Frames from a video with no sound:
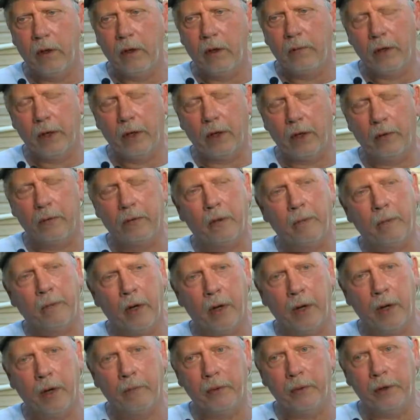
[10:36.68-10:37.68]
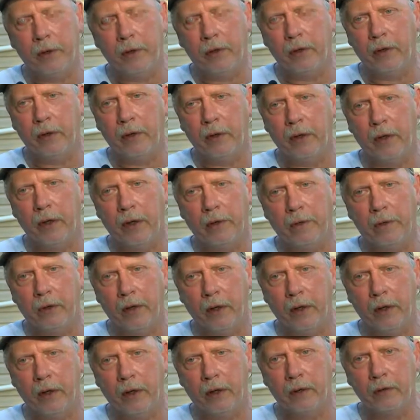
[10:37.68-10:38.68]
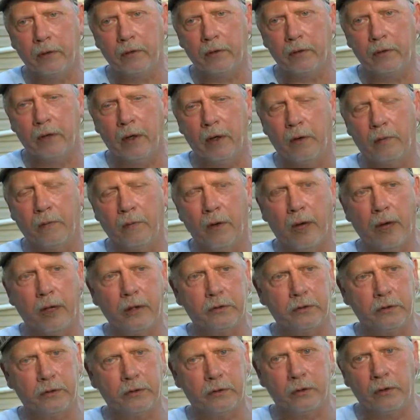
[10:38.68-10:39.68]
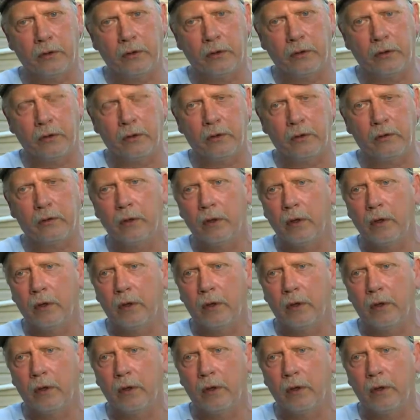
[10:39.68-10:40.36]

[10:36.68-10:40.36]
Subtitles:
play with a puppy or anything, love nature, and